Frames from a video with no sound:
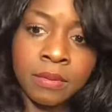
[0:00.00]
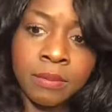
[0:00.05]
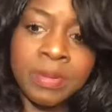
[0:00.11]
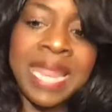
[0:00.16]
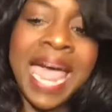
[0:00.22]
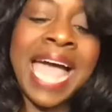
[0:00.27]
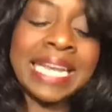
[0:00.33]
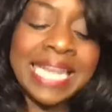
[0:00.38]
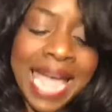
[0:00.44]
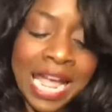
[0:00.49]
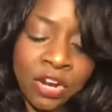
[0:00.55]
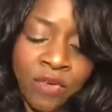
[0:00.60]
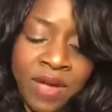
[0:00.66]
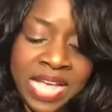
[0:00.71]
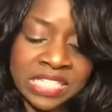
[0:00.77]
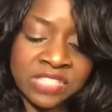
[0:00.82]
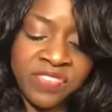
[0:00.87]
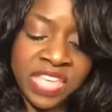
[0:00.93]
But I
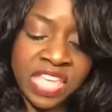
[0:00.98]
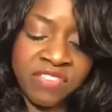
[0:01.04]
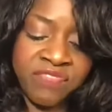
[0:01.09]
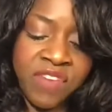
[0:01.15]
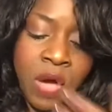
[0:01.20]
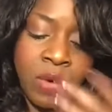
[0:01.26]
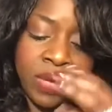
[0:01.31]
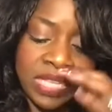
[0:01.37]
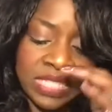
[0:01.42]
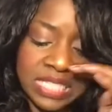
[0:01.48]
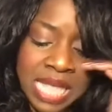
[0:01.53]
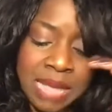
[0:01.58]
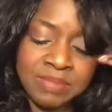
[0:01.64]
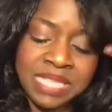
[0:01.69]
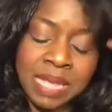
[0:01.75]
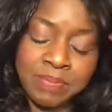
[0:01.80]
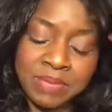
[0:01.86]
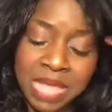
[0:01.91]
digress. Vicki, focus.
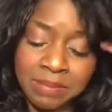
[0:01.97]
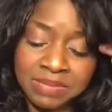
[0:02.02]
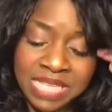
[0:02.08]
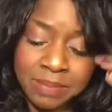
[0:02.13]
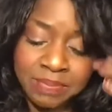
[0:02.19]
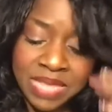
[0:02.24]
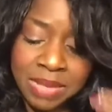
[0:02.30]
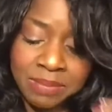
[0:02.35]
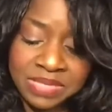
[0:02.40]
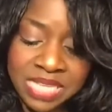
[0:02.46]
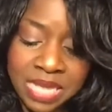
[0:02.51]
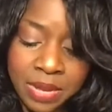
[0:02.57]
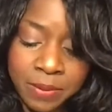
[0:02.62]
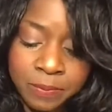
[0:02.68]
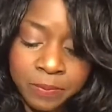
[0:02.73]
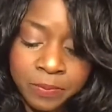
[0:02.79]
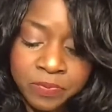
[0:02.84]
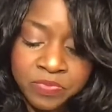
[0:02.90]
Thumbs up, thumbs up, thumbs
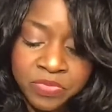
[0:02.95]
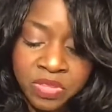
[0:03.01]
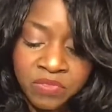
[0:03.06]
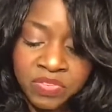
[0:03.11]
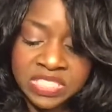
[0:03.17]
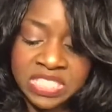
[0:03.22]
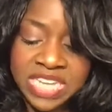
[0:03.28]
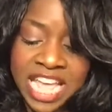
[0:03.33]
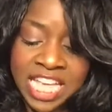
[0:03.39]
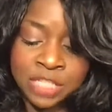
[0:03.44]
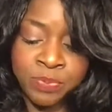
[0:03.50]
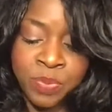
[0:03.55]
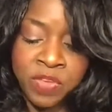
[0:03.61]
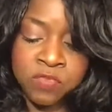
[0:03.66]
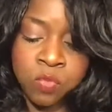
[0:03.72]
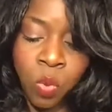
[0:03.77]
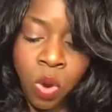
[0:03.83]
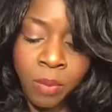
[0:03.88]
up for today's
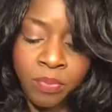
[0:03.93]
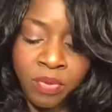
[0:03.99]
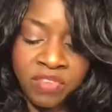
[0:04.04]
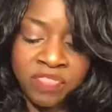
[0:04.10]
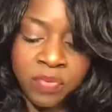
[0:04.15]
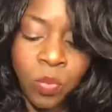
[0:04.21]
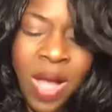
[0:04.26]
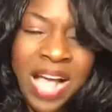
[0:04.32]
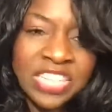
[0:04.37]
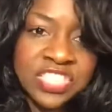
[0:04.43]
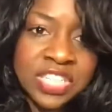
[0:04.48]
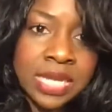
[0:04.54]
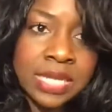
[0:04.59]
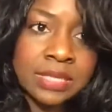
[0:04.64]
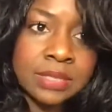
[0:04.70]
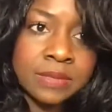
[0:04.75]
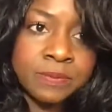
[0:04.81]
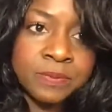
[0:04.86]
brief war briefing. Watch
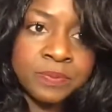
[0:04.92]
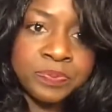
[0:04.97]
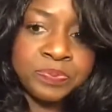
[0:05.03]
this.